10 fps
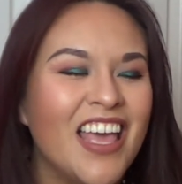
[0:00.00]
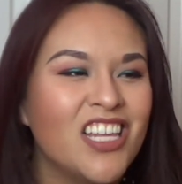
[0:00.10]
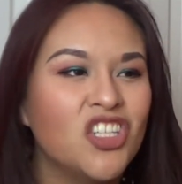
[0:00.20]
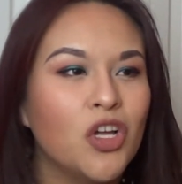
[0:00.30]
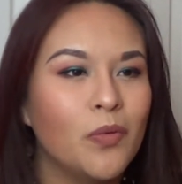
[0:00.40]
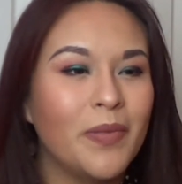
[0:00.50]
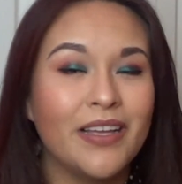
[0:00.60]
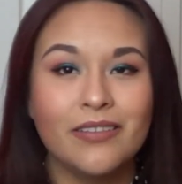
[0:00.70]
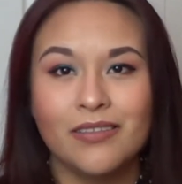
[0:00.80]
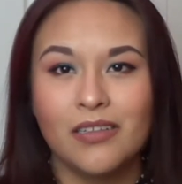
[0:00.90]
So
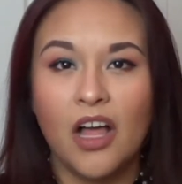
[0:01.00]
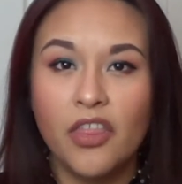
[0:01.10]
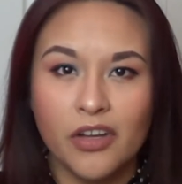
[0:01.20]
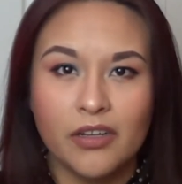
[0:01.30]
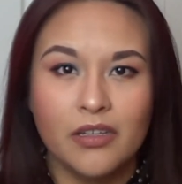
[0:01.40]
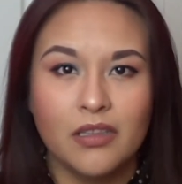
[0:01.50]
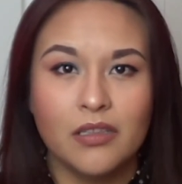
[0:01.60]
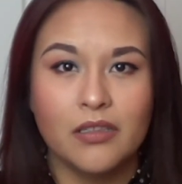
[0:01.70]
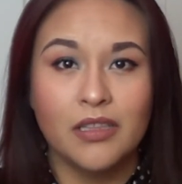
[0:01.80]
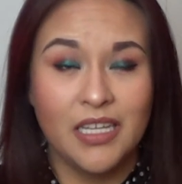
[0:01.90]
my other
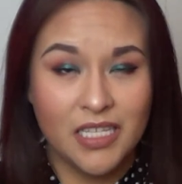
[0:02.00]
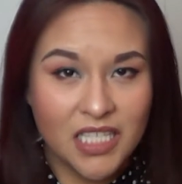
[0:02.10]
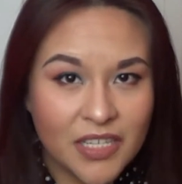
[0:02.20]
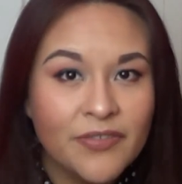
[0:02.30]
least